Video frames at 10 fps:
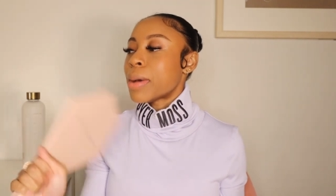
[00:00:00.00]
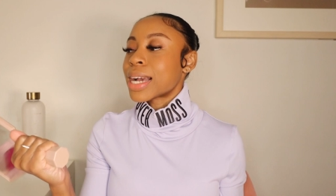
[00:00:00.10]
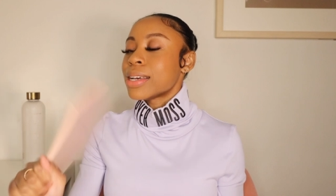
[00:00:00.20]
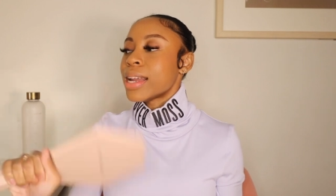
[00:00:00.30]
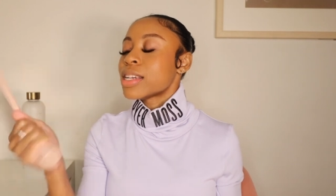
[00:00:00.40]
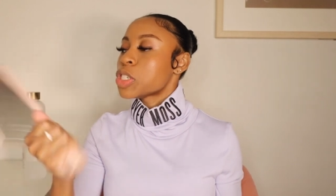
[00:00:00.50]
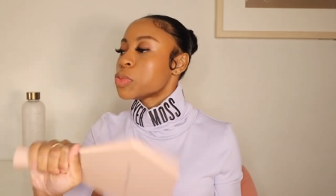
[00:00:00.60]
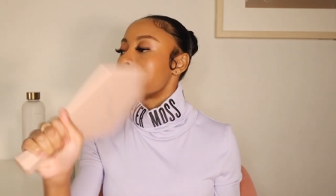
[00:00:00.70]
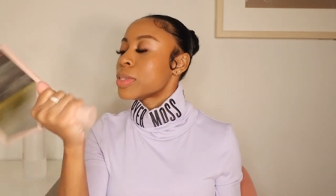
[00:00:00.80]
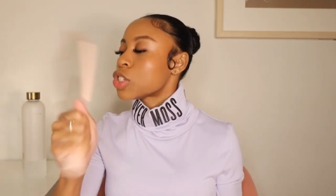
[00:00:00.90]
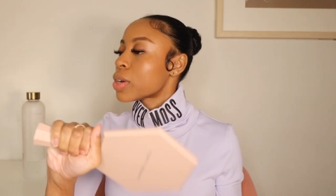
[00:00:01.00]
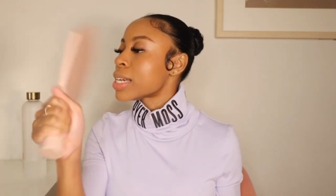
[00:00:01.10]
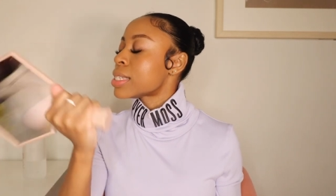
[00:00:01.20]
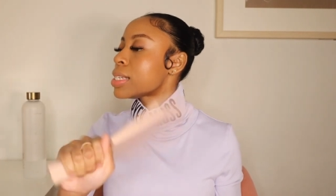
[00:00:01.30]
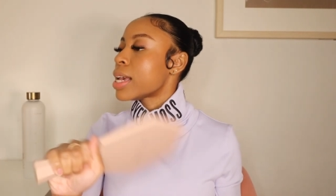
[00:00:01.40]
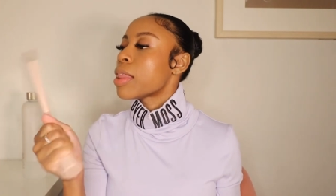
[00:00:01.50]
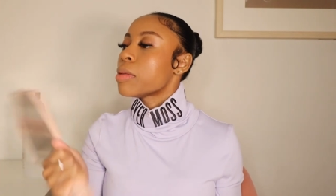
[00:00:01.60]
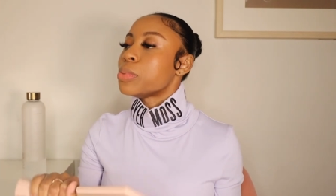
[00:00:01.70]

my connection with Miss Traci and the